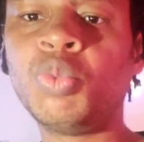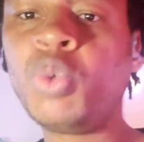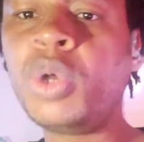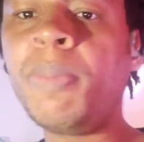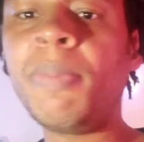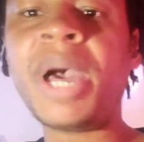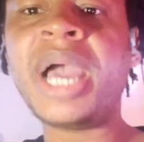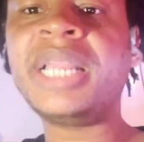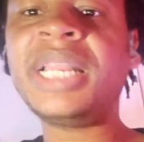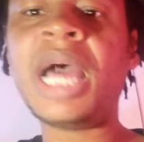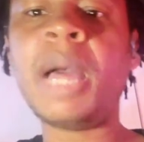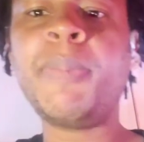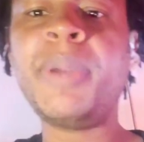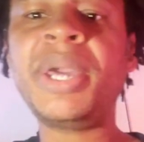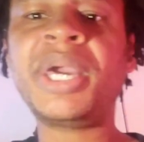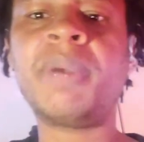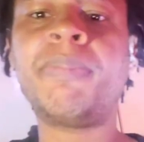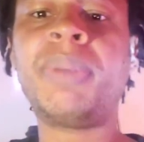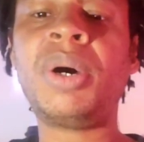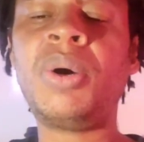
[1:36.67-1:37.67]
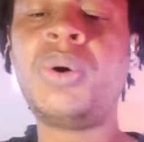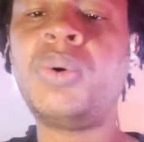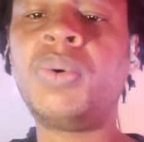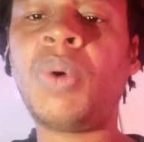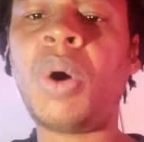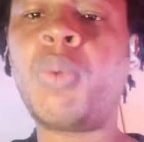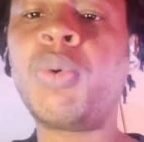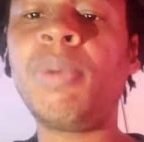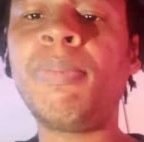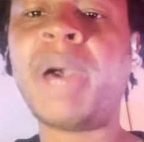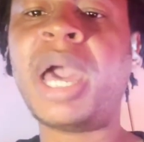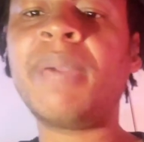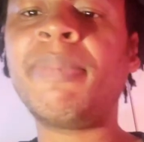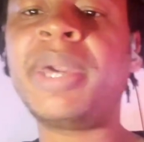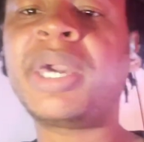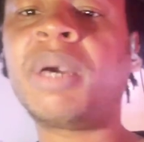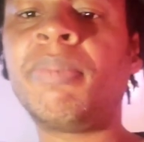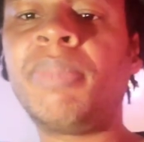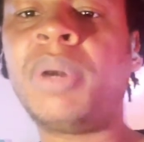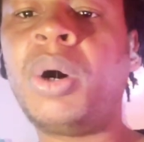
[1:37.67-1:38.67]
We might not make a bowl, or we might
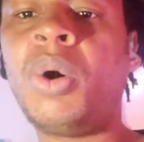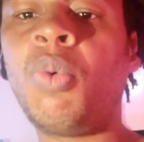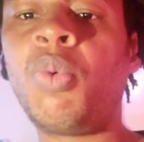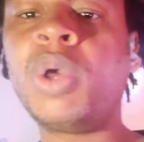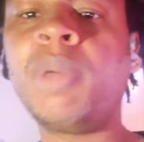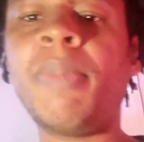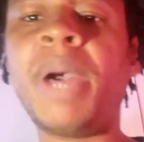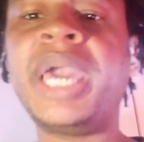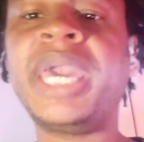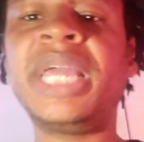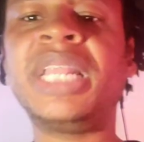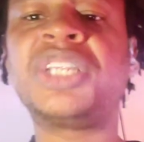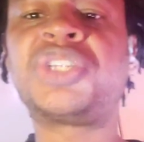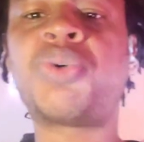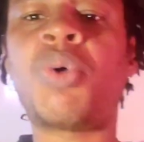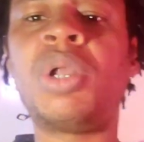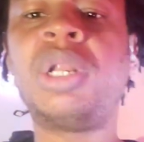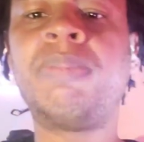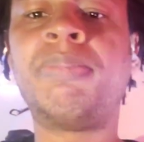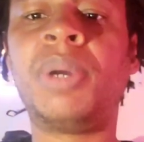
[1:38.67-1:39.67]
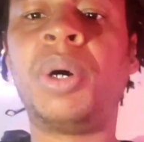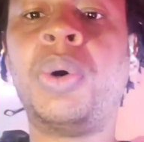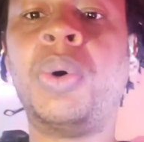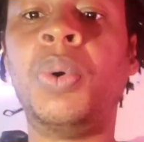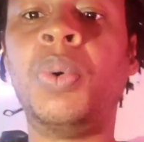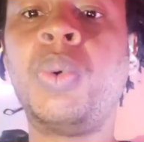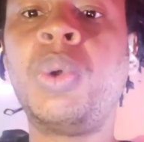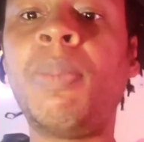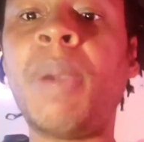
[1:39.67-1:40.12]
make a bowl. We might get the toilet bowl.